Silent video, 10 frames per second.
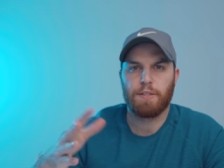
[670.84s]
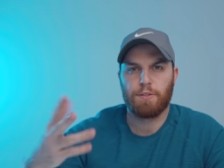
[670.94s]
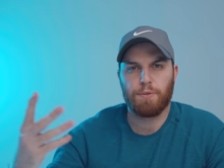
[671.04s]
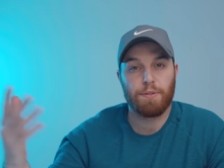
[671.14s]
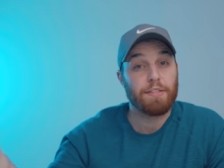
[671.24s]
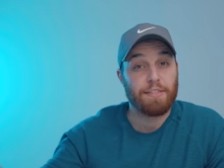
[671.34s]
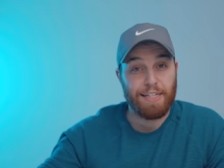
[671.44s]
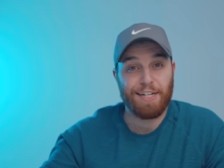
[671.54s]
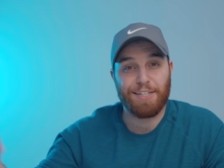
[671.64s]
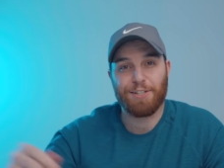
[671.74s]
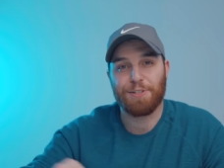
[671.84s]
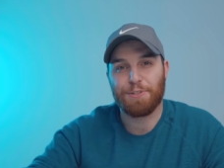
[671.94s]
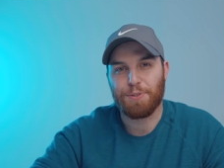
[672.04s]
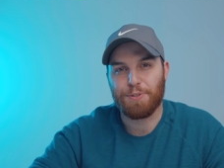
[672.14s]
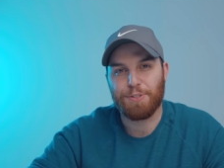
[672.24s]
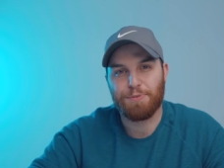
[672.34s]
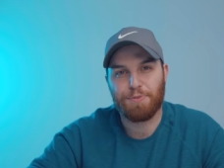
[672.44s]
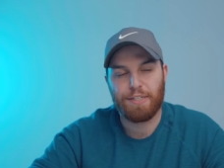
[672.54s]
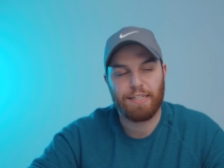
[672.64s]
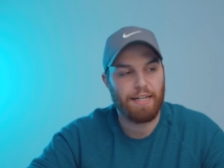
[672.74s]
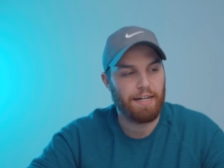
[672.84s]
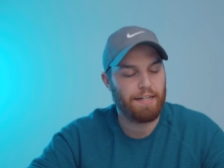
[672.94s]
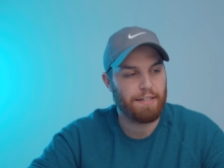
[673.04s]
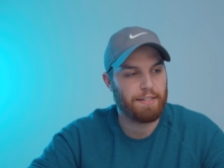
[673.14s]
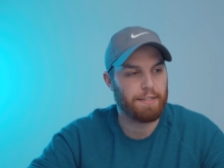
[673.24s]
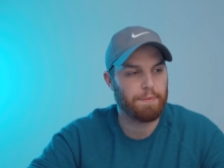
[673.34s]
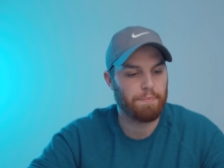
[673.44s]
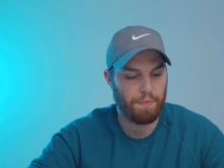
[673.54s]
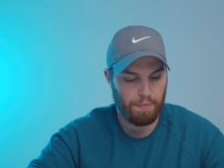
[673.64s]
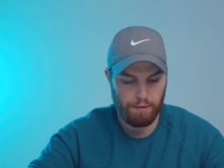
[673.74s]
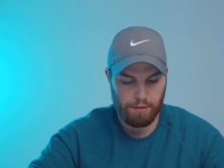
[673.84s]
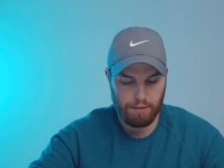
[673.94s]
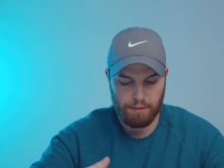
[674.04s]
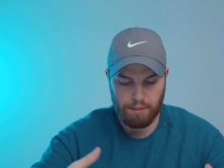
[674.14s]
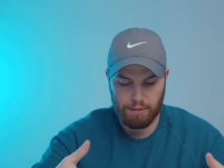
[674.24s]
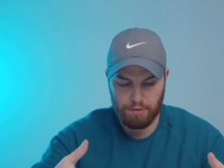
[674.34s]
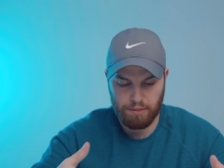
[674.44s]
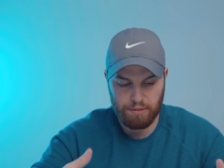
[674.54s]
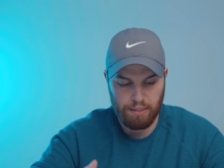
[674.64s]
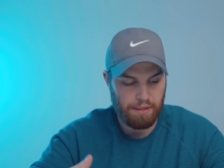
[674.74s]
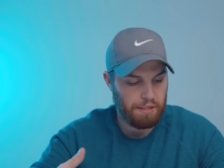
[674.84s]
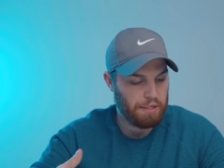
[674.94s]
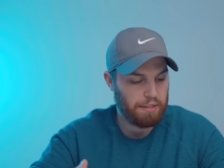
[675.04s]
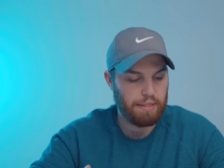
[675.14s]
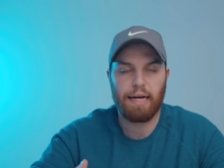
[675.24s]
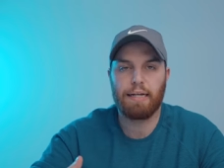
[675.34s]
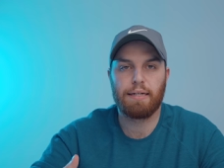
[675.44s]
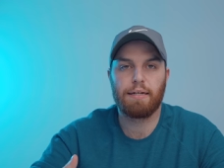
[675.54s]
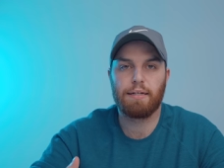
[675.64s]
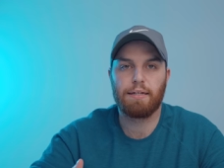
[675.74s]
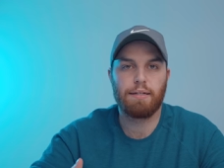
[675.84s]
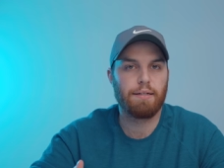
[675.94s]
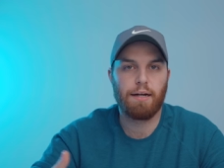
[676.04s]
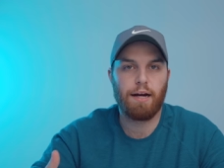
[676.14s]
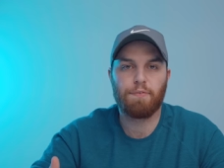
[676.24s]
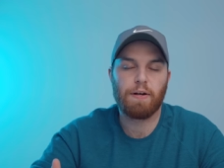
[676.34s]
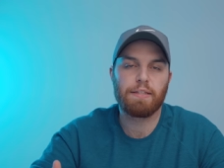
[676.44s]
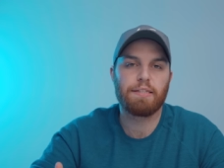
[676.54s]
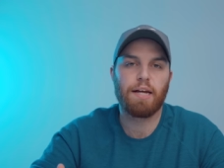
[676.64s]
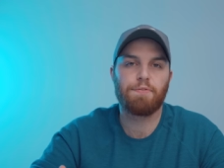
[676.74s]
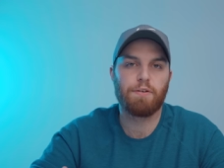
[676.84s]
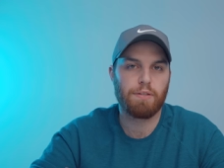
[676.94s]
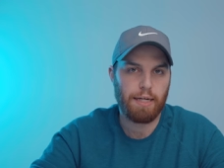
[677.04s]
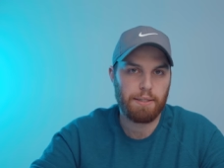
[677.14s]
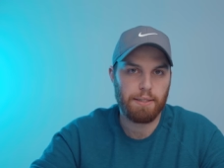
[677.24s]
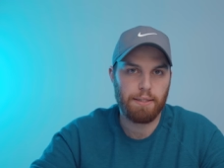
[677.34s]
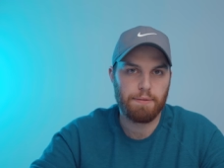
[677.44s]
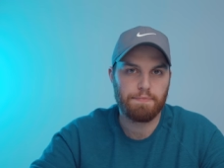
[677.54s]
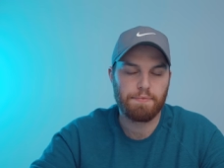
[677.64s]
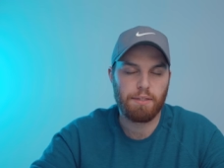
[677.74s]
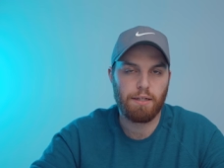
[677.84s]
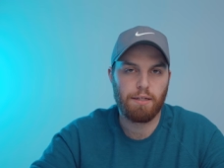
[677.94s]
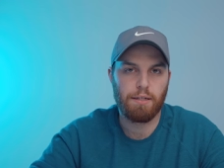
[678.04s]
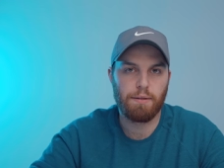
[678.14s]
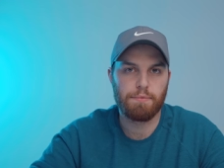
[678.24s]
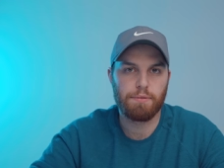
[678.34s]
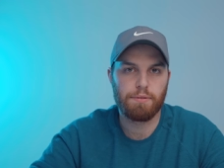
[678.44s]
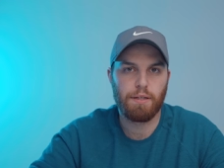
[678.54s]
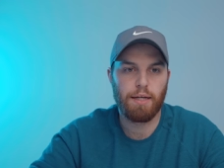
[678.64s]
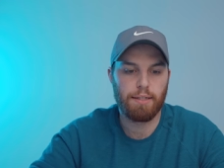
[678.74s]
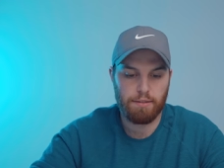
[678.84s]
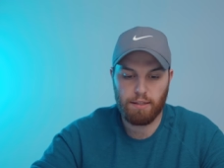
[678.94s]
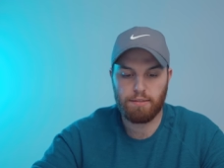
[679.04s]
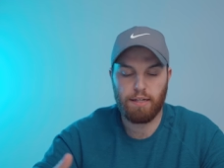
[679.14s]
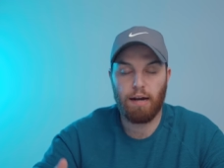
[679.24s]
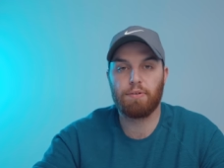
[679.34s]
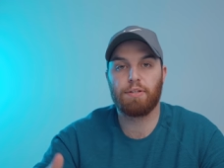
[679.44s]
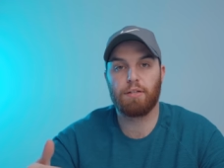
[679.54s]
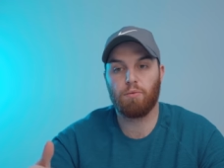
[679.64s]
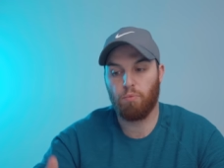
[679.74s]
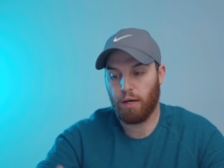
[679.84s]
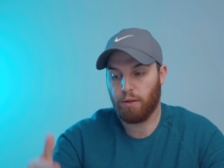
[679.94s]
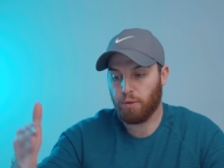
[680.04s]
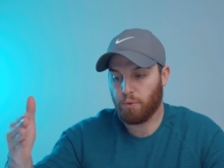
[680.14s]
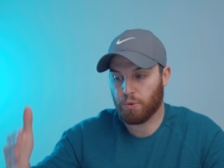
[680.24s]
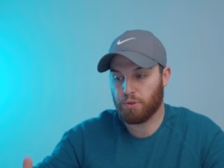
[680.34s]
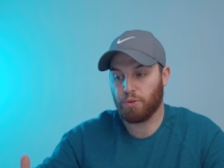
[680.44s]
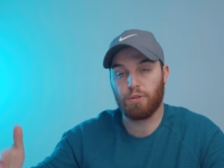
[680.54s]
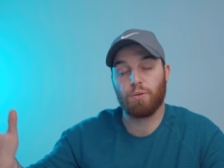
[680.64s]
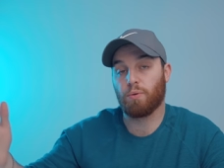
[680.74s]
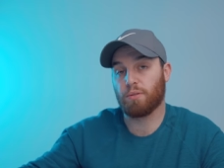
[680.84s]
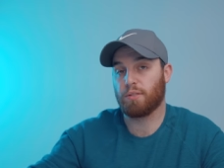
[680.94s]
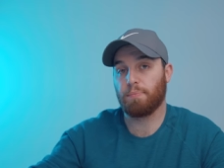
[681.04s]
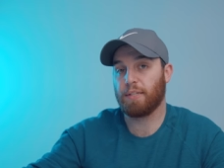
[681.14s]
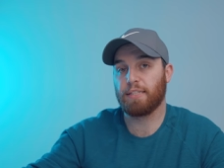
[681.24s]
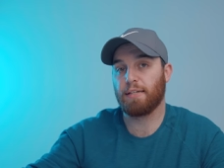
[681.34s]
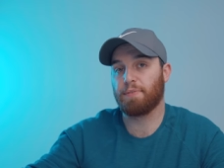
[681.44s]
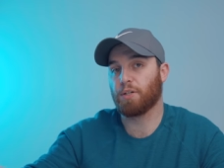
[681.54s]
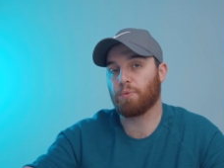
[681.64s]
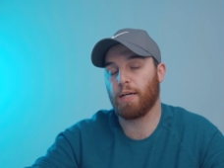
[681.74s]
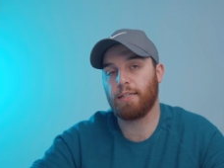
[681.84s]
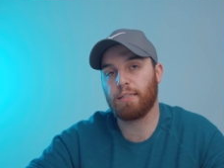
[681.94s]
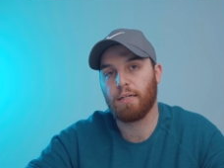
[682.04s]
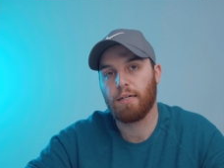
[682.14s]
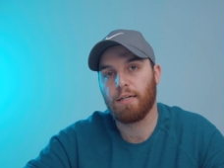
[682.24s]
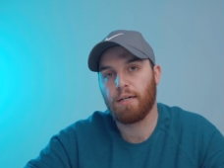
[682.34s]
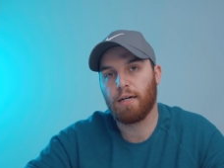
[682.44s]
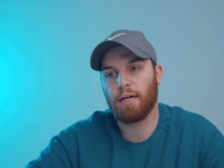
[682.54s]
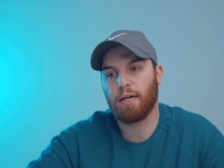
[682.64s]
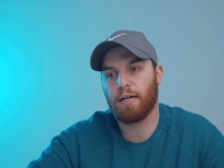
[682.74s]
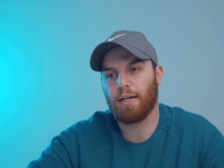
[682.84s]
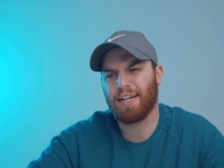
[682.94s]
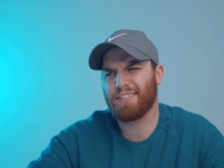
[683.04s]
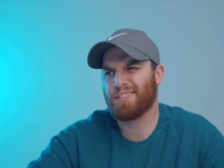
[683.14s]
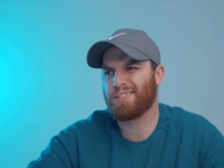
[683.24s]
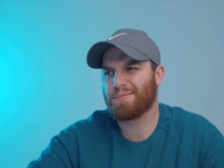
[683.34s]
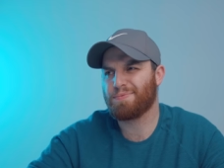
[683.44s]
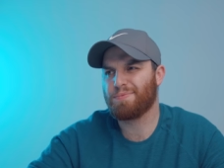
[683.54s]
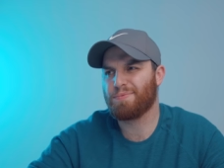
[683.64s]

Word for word: me into the second conclusion for today. Um, there's nothing that uh, I find this headphone lacking in. Um, it does everything well or good or something's even great. Uh, I just